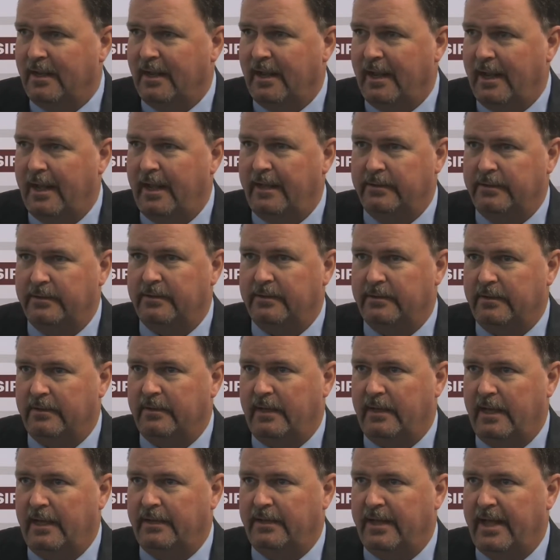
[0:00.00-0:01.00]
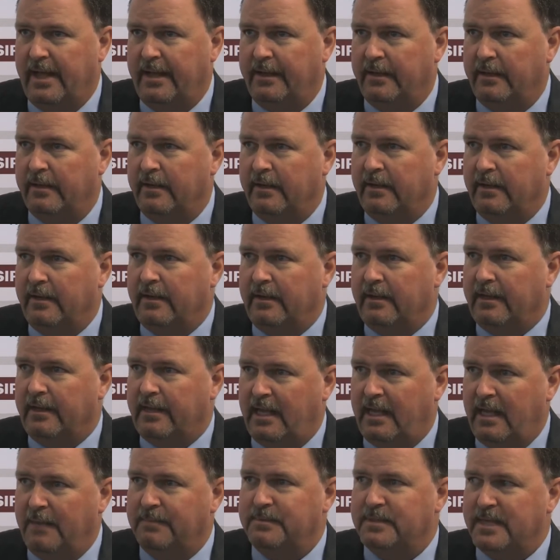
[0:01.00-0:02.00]
and then
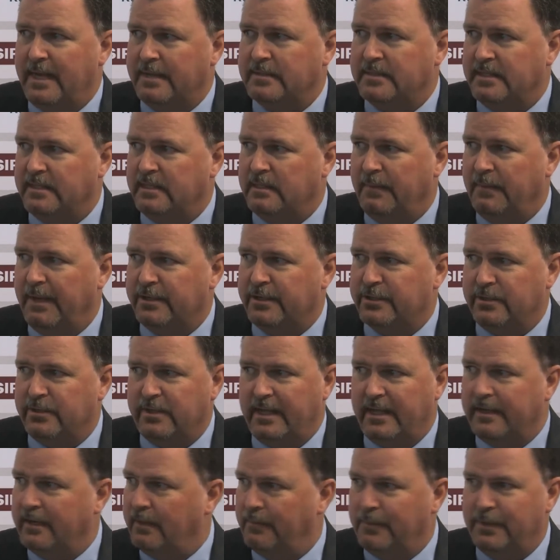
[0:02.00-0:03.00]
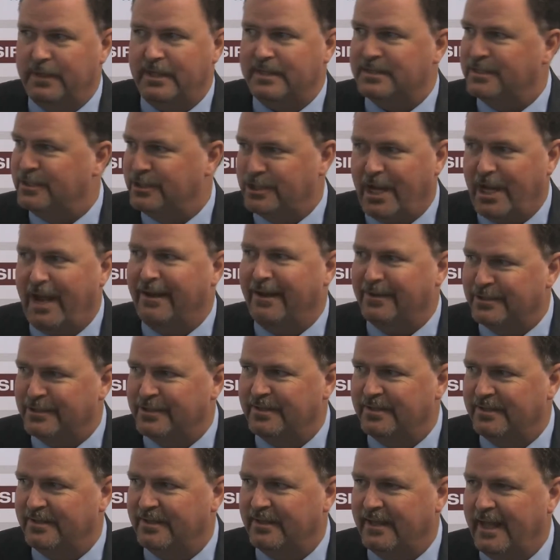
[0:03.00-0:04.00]
keep testing to make sure that number doesn't change.
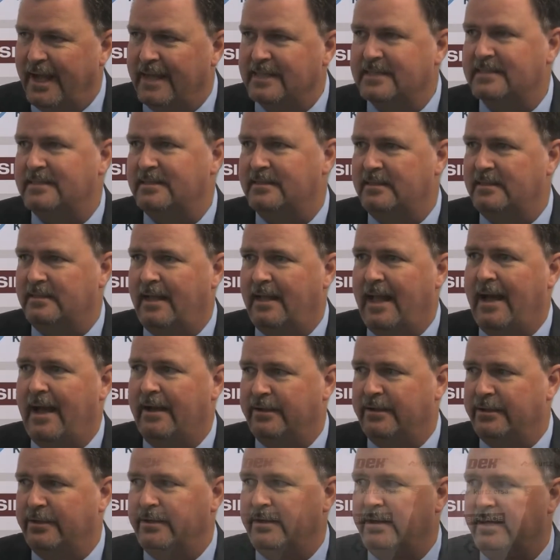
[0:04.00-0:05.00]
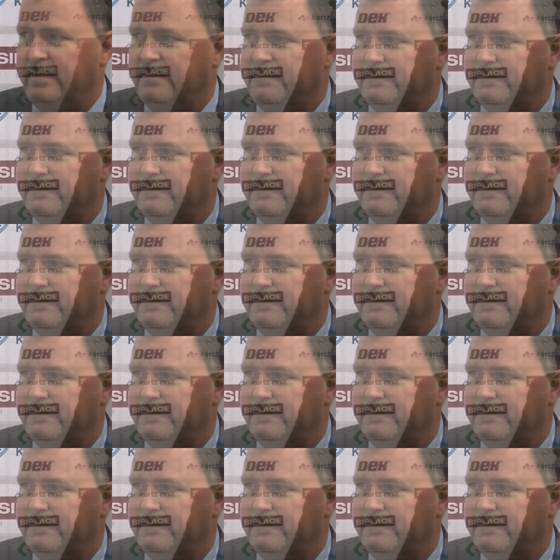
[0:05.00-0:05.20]
That's how to do it.